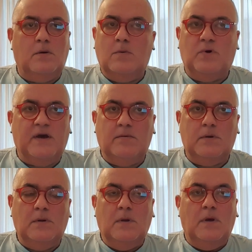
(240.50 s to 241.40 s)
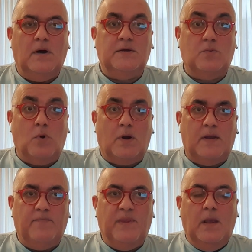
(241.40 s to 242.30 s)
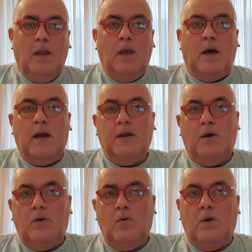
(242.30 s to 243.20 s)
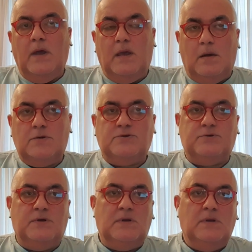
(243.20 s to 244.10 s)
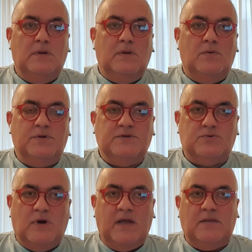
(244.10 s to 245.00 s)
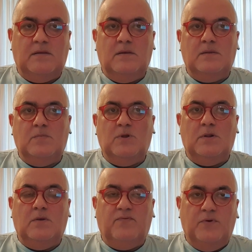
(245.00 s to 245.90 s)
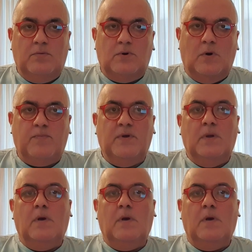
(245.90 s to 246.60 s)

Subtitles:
or whatever other work. I know a country which is right in the middle of Europe,